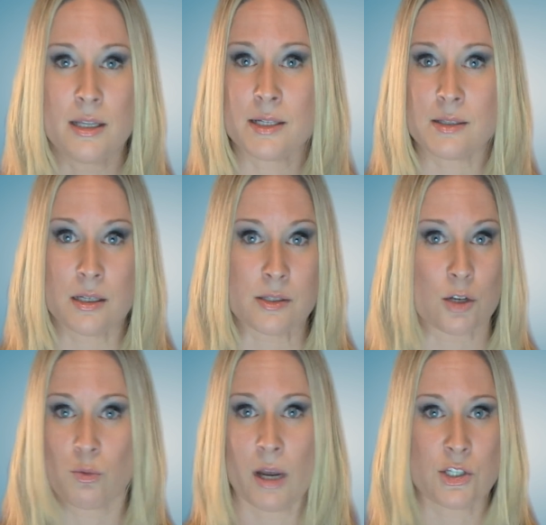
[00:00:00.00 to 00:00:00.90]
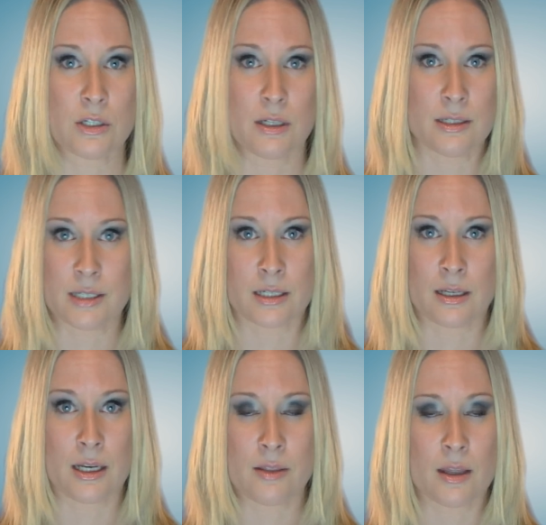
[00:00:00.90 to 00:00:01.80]
This is a wretched
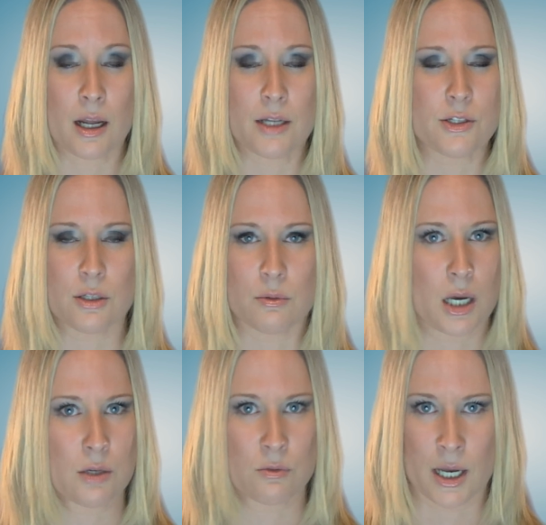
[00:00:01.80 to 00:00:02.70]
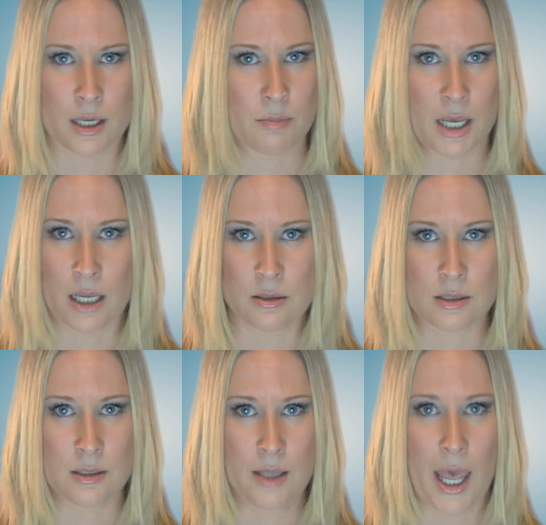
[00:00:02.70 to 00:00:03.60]
indignity that I do not
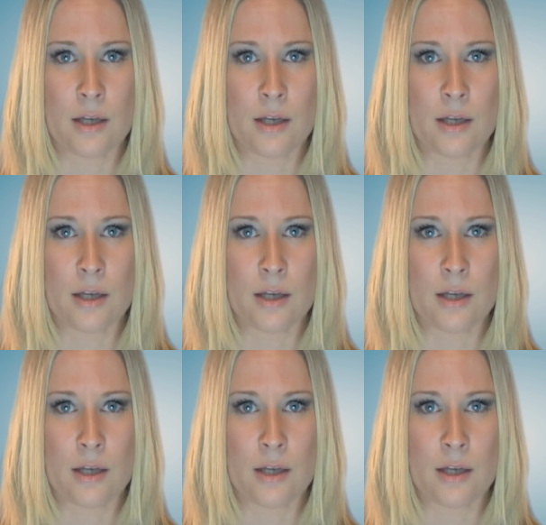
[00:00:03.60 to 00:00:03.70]
recommend.